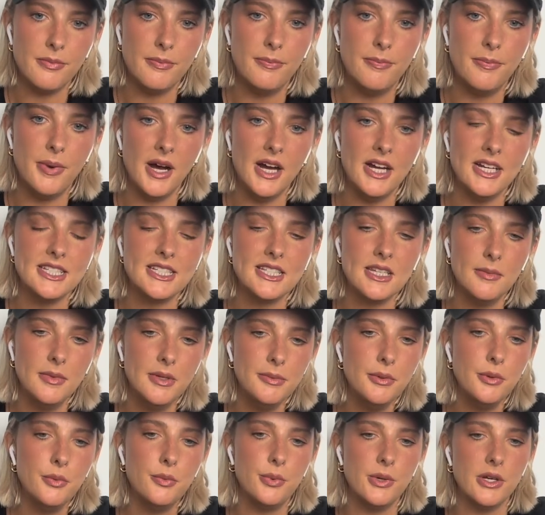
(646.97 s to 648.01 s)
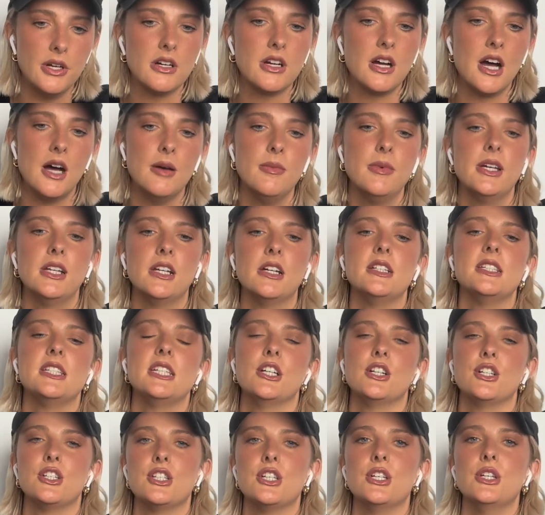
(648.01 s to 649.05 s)
but some people will come in on
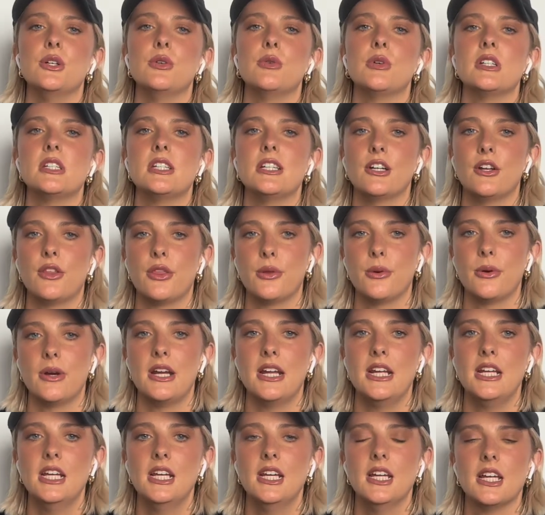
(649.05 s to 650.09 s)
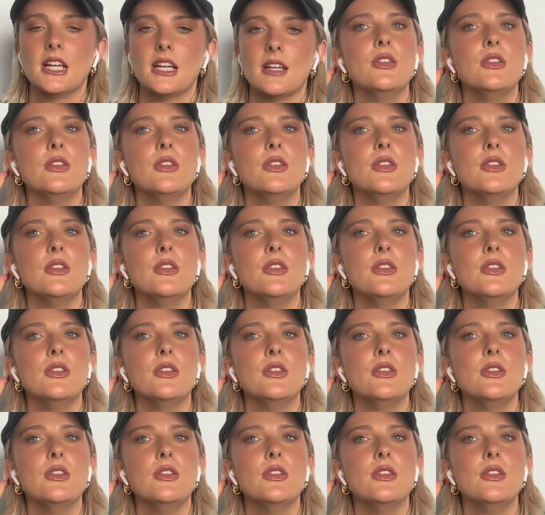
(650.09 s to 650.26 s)
tier 2 or tier 3.